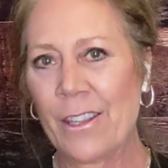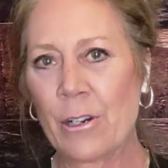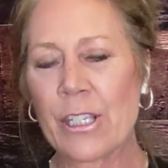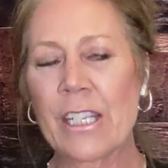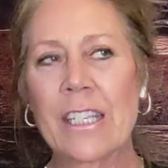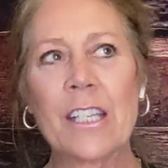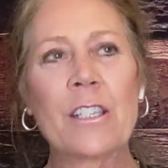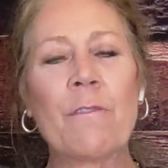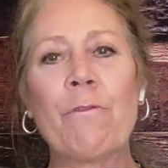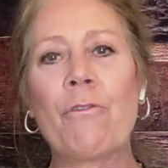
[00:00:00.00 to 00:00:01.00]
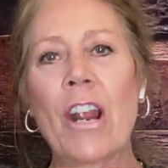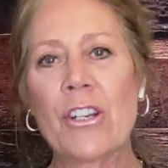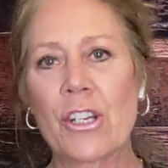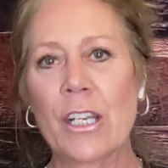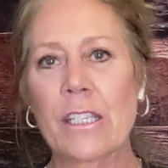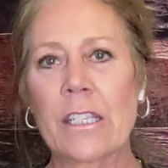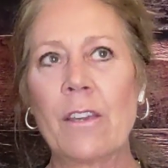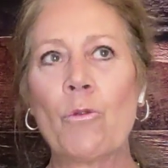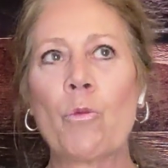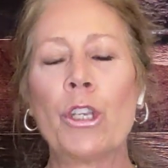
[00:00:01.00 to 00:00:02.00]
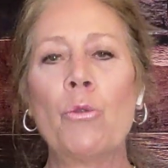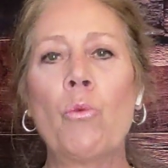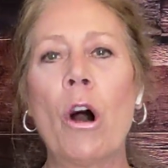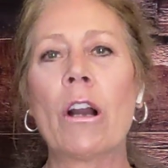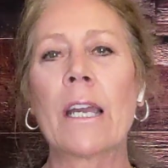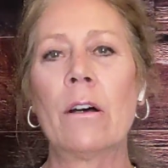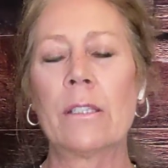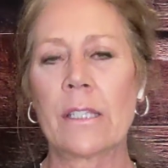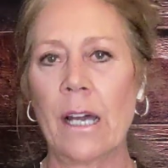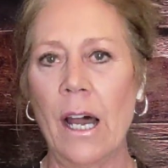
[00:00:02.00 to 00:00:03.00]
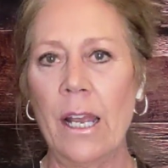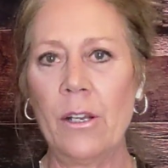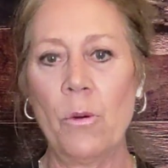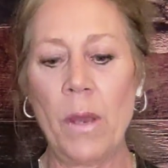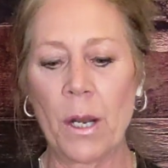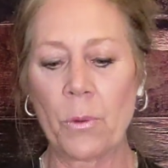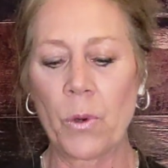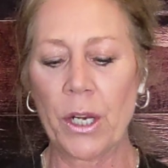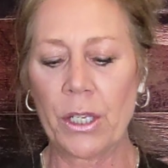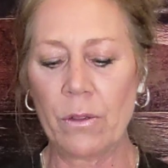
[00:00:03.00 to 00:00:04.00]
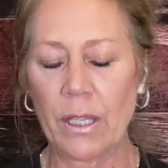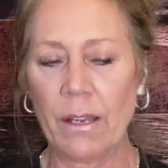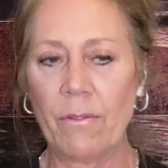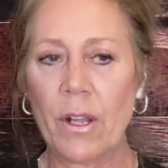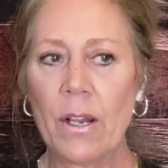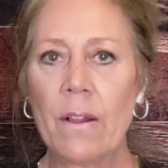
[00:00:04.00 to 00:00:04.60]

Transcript: There's a sense of freshness. Even when you walk outside, no matter where you live,